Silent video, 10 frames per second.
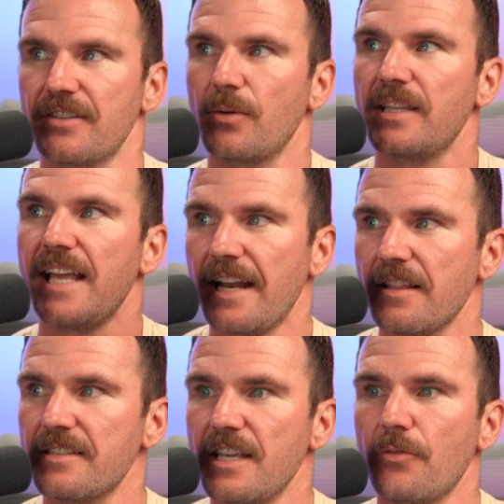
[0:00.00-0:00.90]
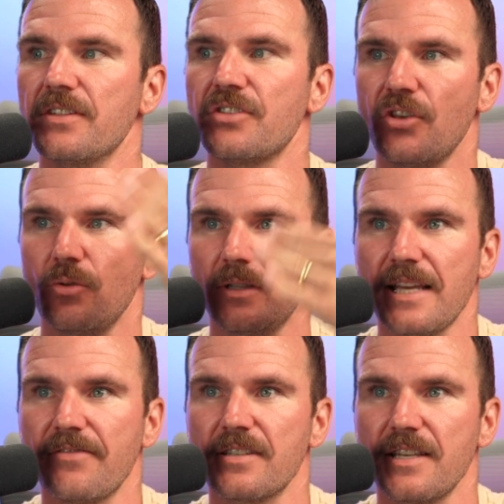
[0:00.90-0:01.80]
So at the end of the sequence, you
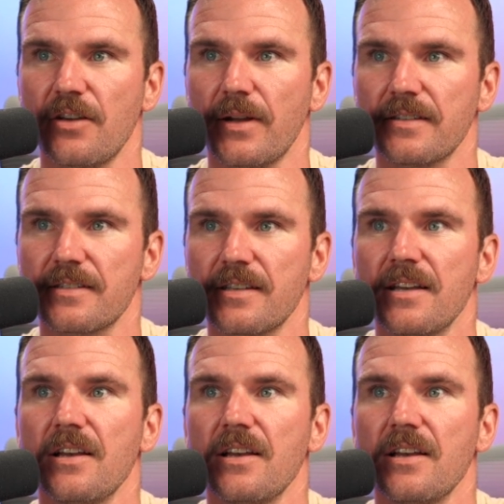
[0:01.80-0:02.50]
leave the sequence,